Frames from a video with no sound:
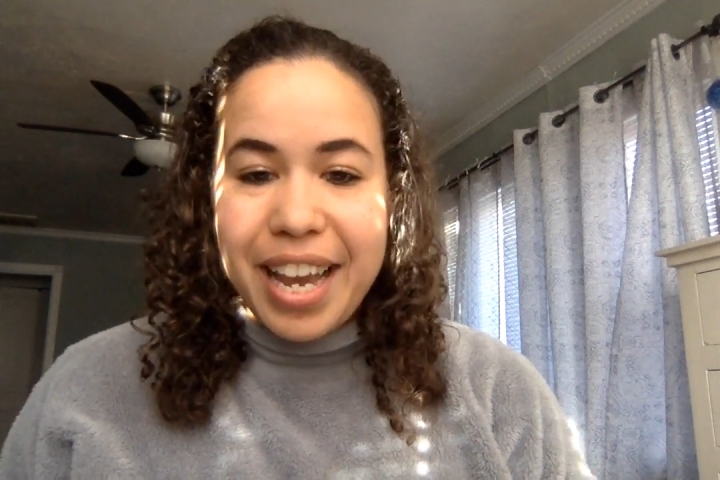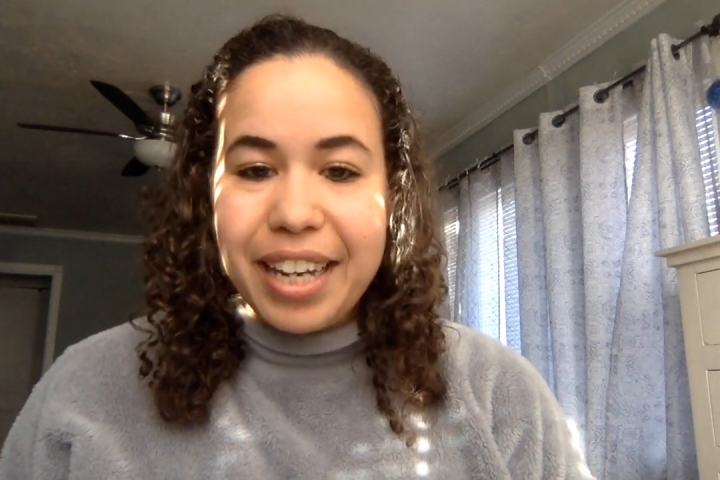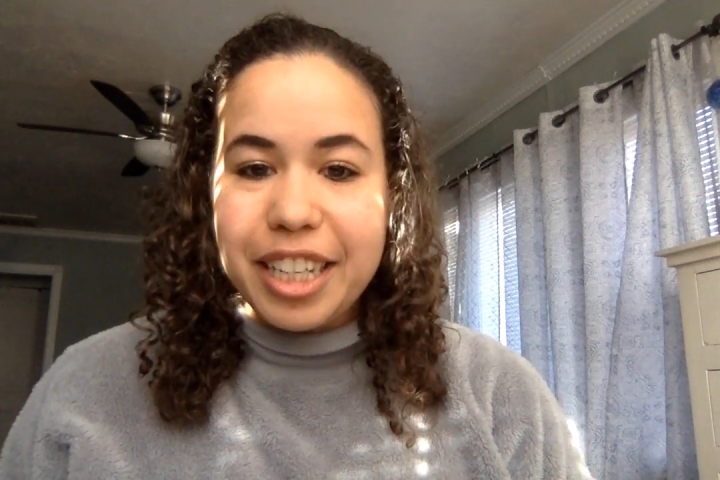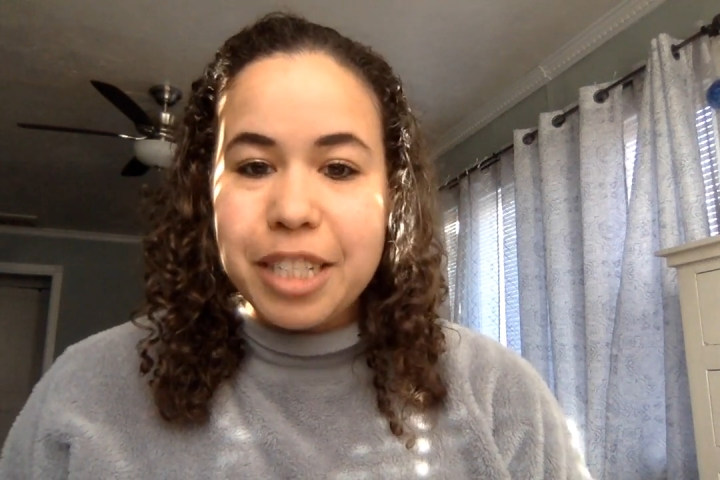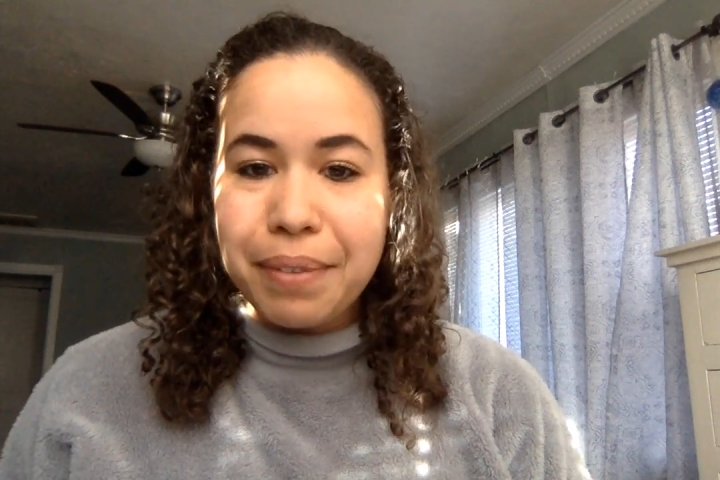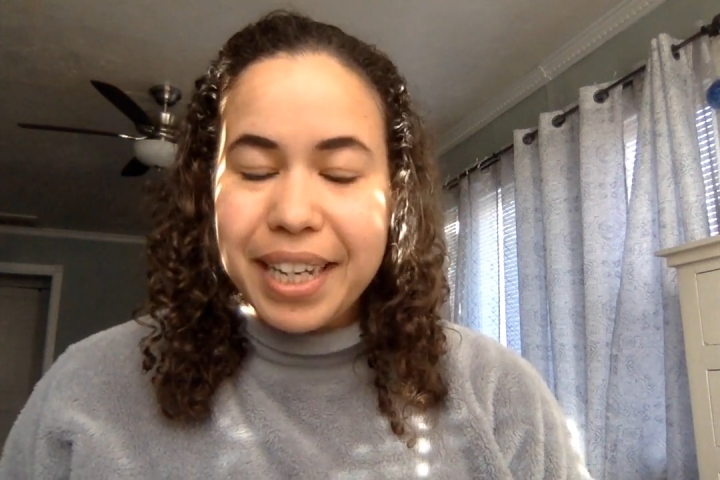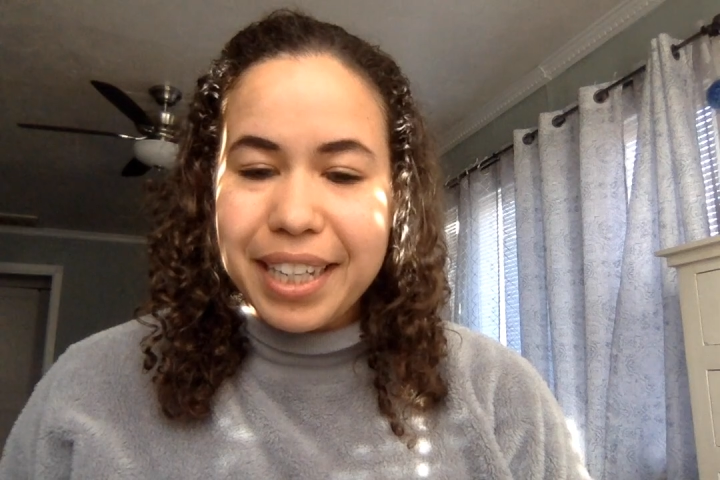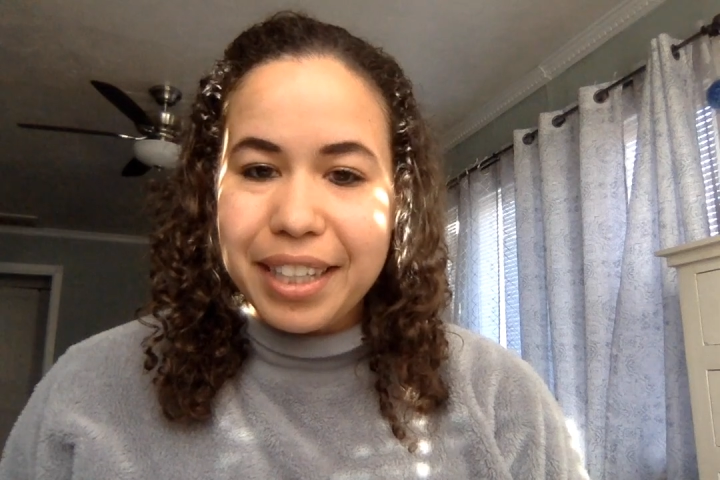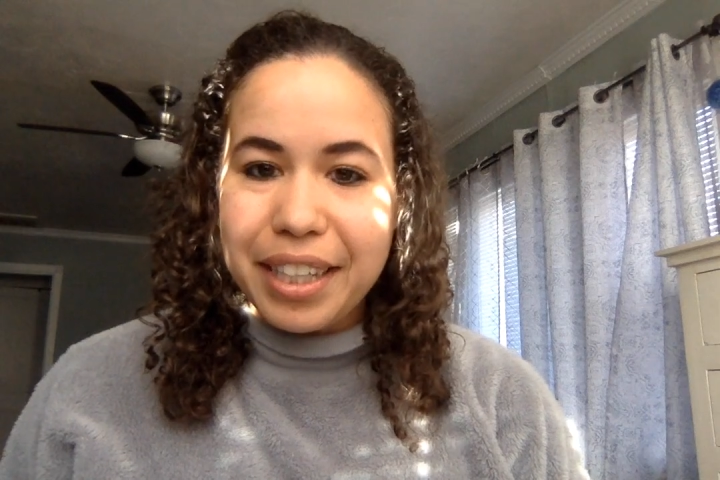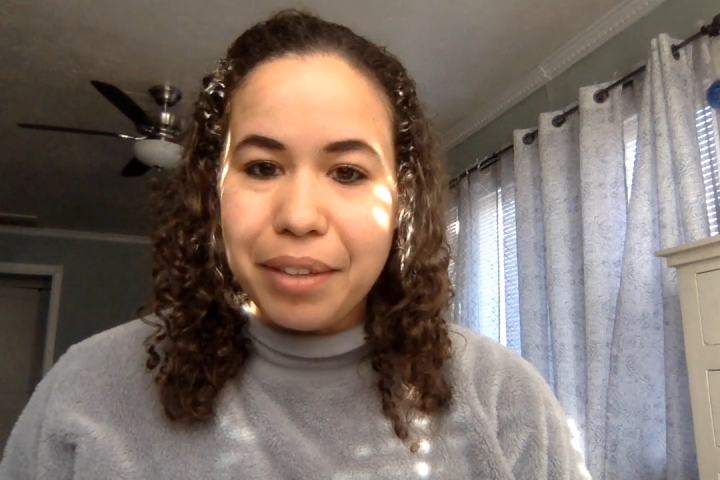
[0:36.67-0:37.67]
and
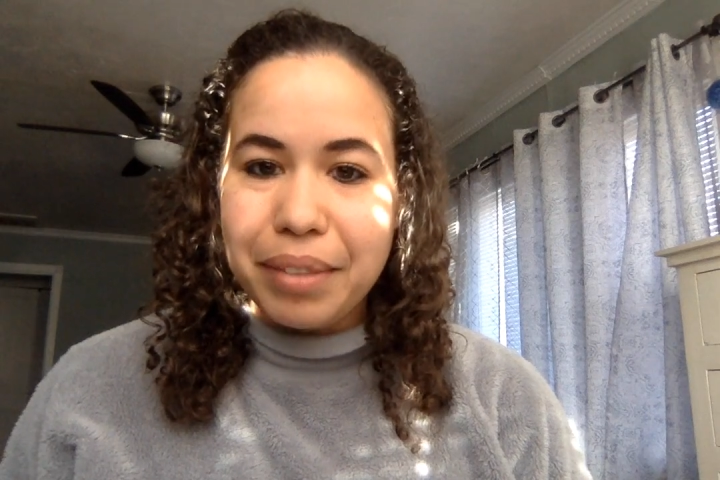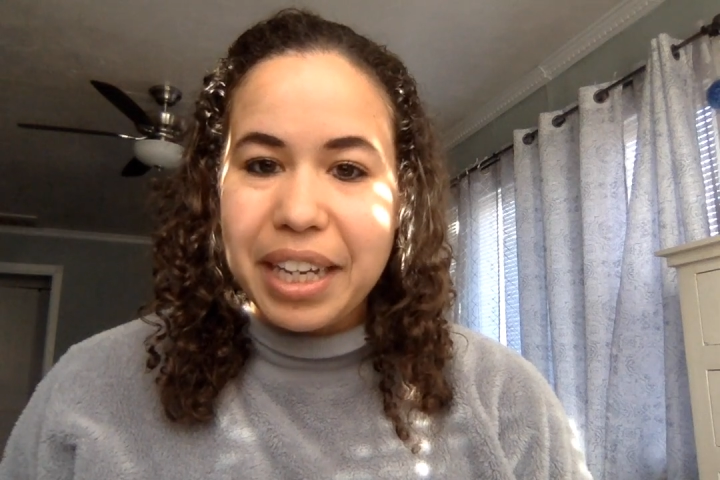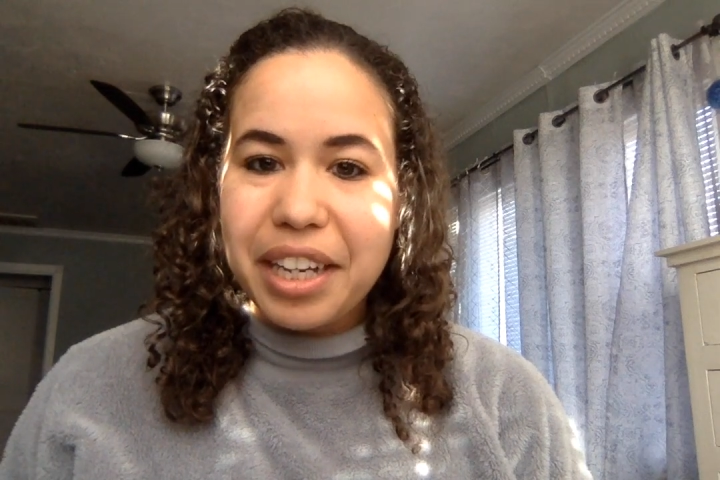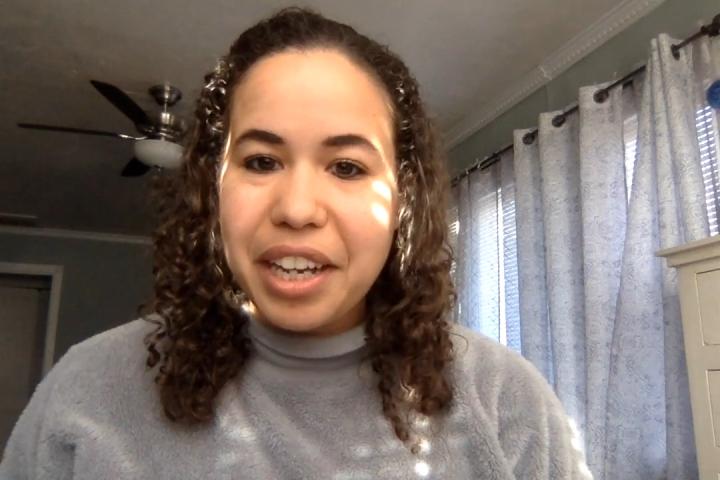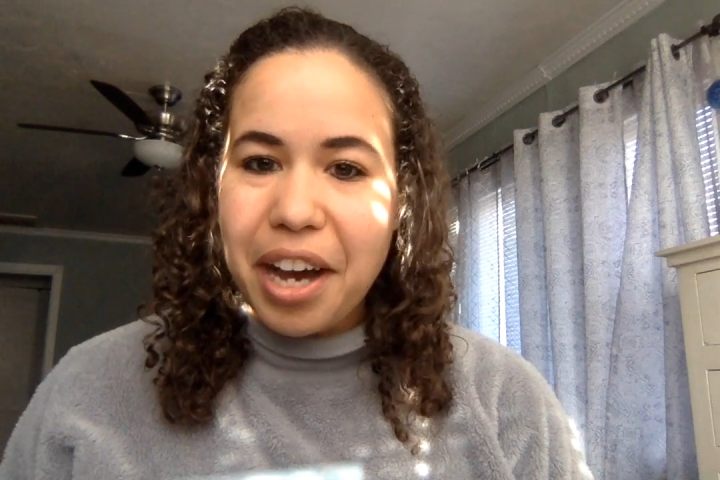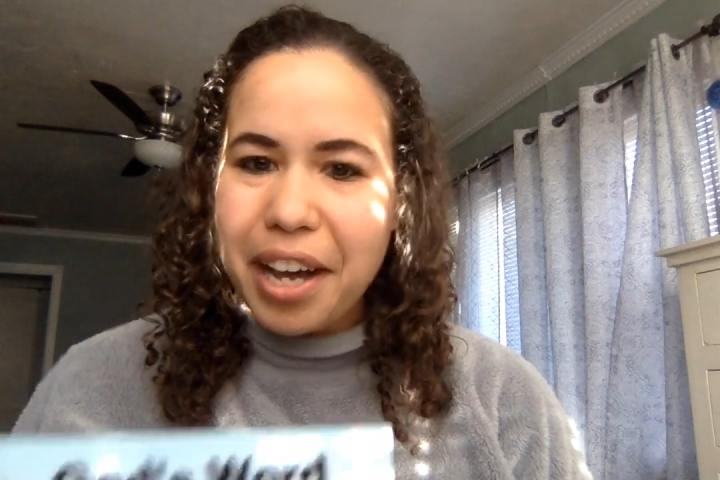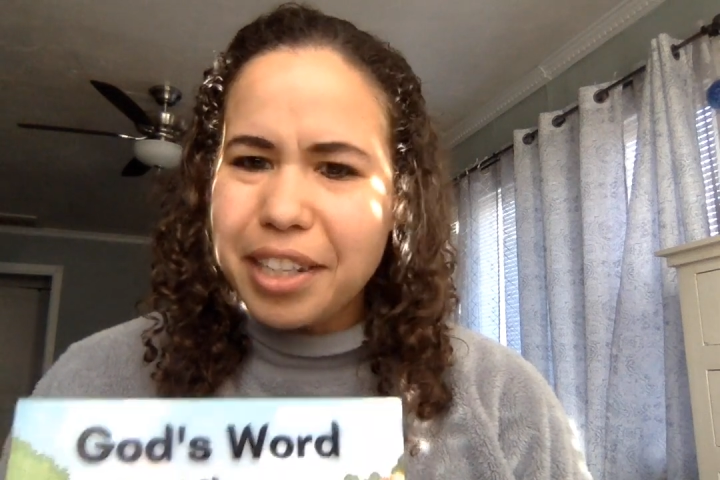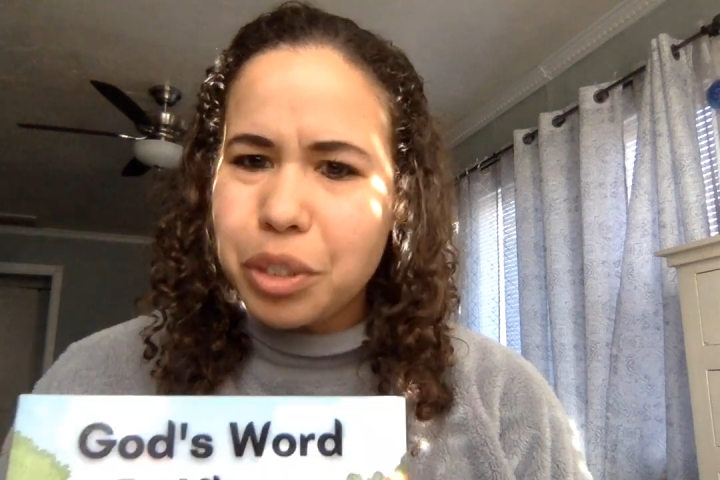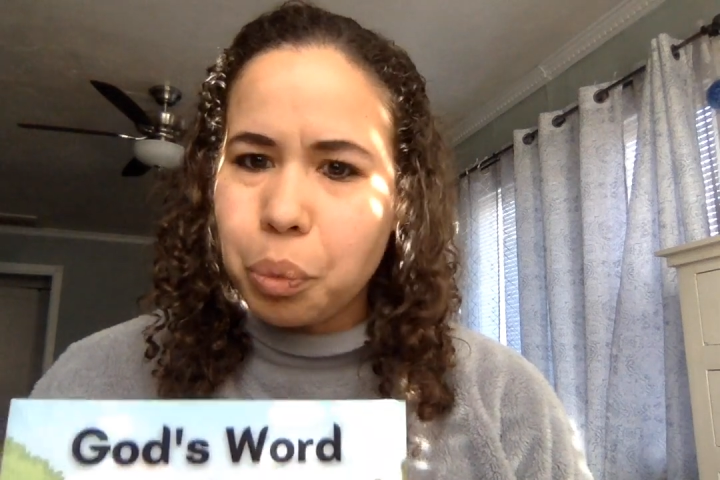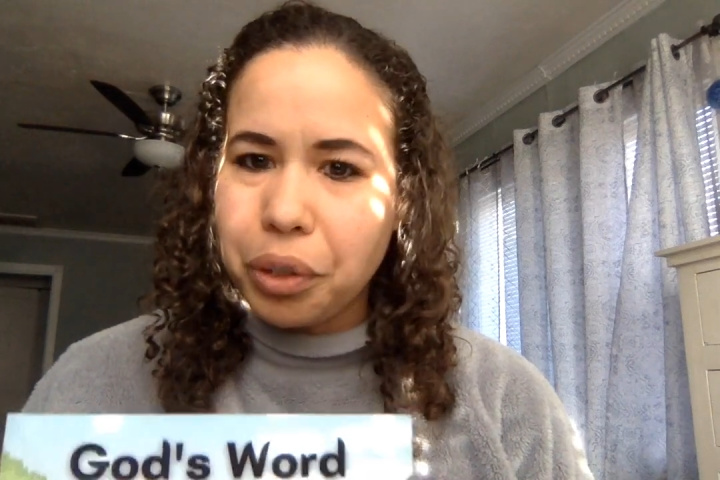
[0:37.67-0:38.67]
explain to them that God's